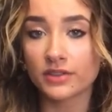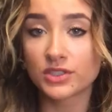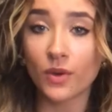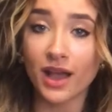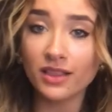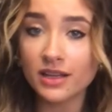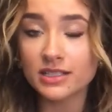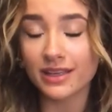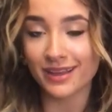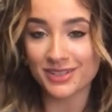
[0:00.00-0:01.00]
So I like to
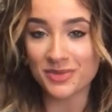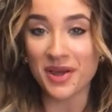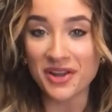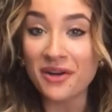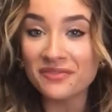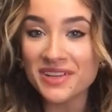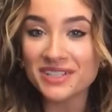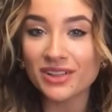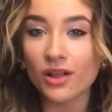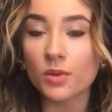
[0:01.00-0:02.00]
get into my
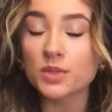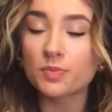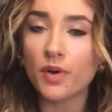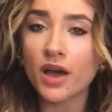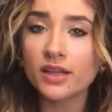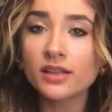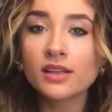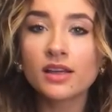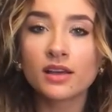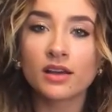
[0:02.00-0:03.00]
comfiest clothes, but
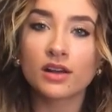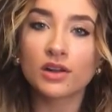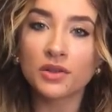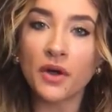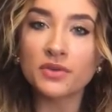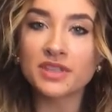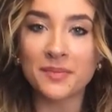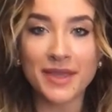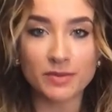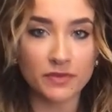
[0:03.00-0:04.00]
clothes that
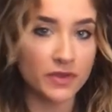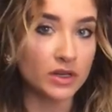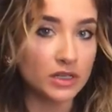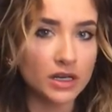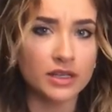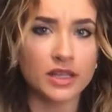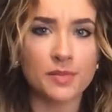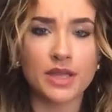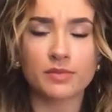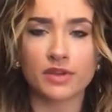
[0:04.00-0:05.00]
make me feel good, that
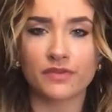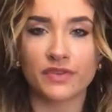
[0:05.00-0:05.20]
make me